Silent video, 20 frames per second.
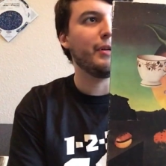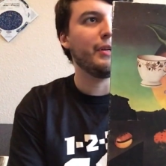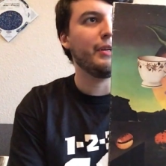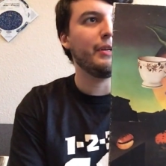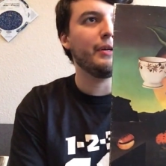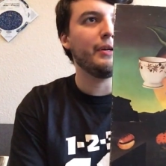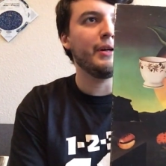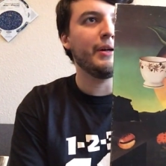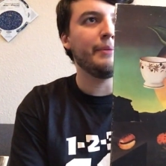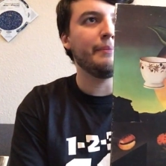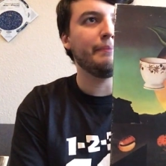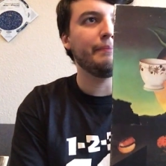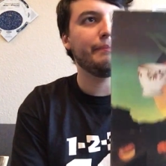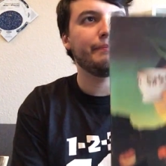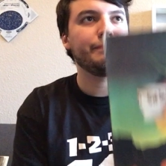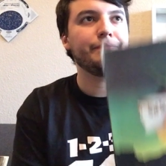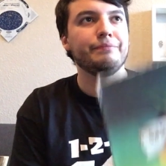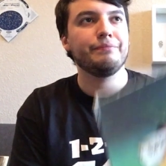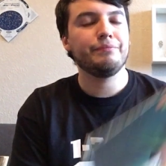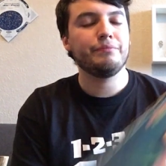but um,
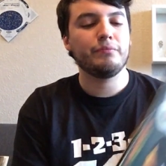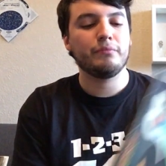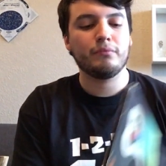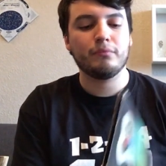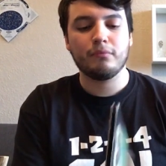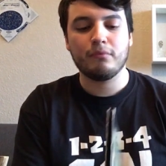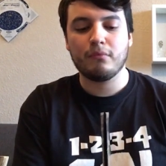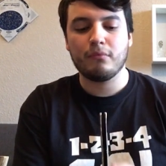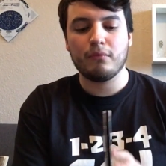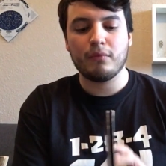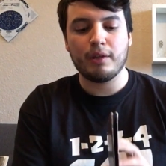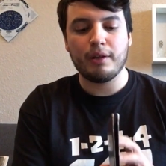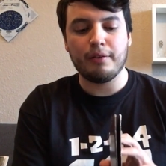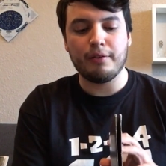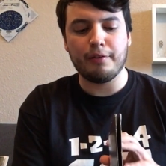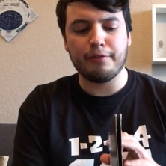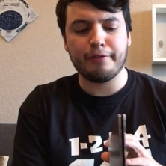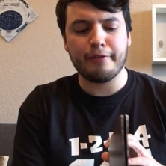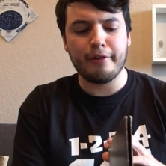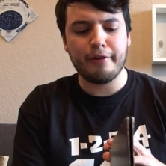
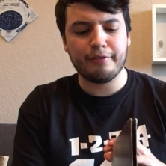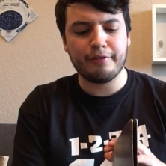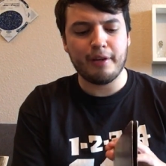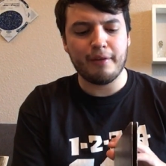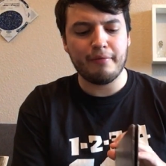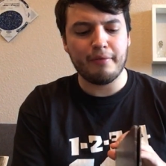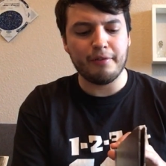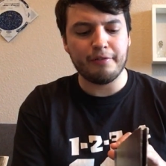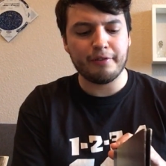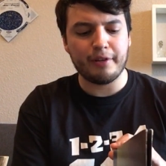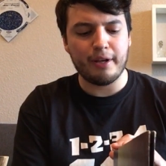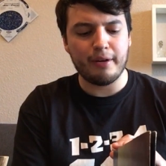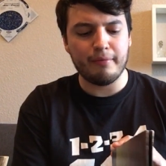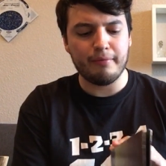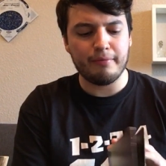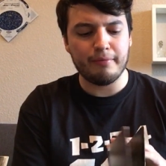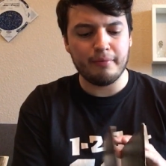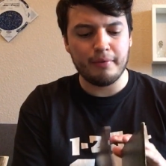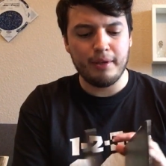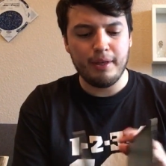the songs have this kind
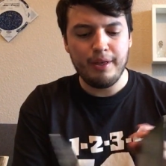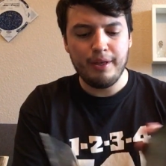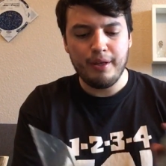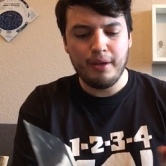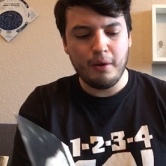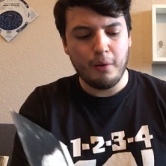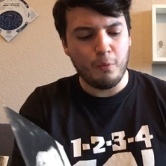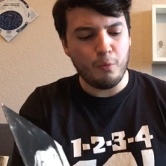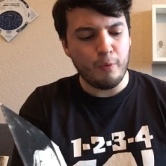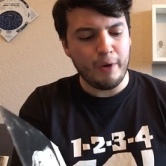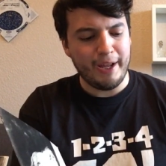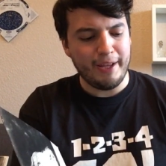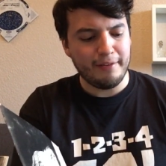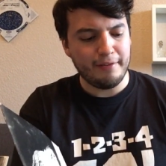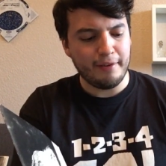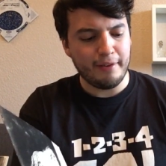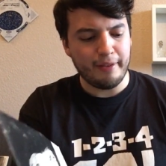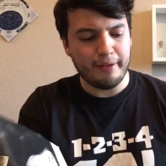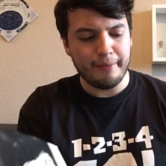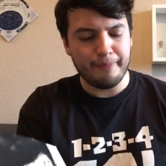of
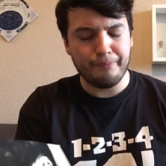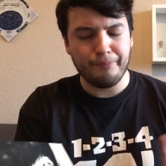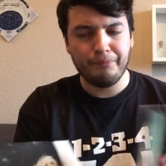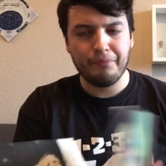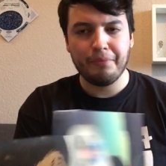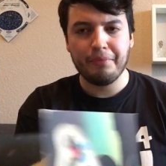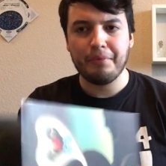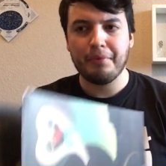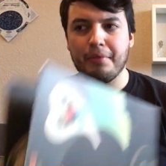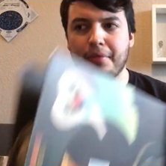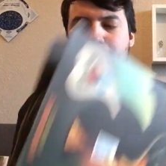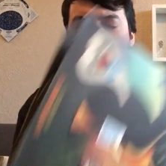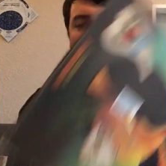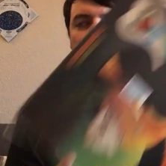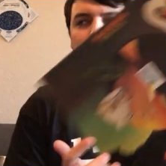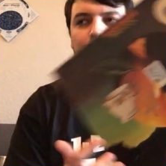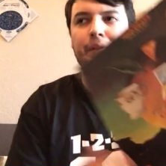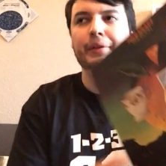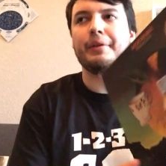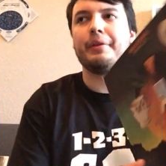weight to them
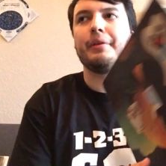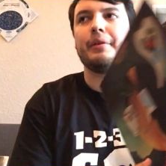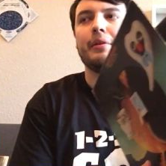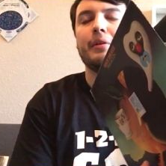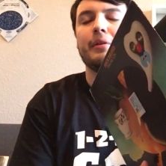that